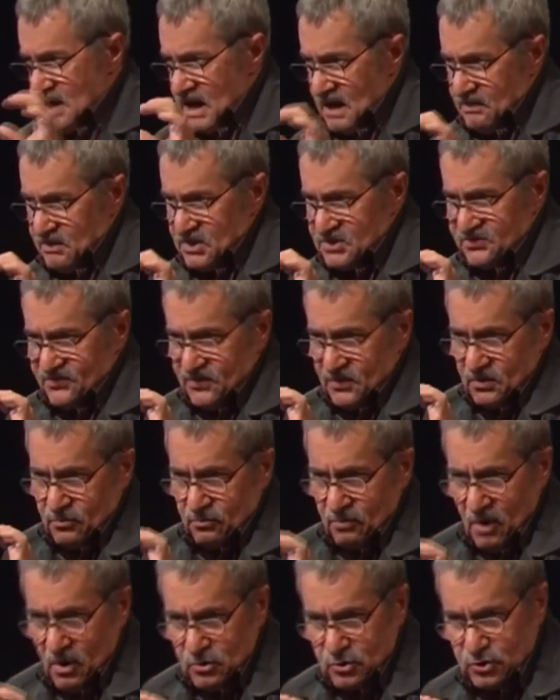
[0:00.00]
how much for
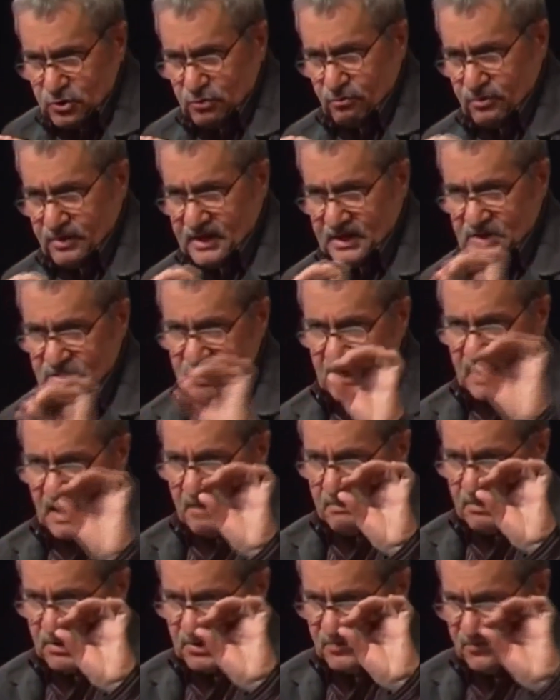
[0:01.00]
groceries, and
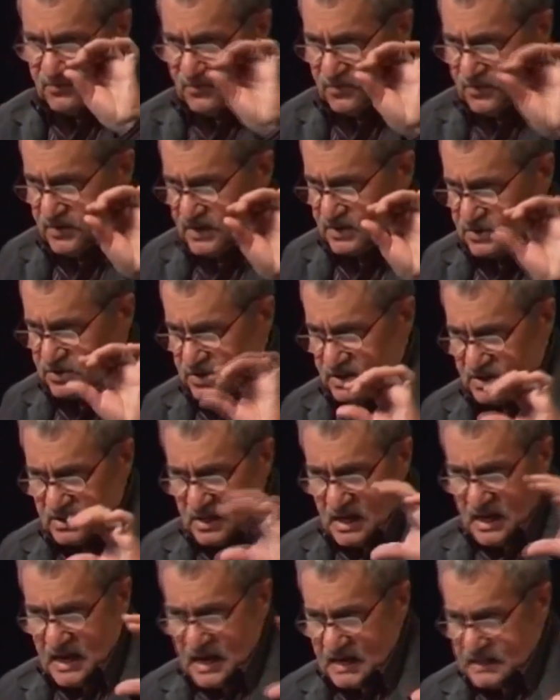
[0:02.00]
how much for this and this.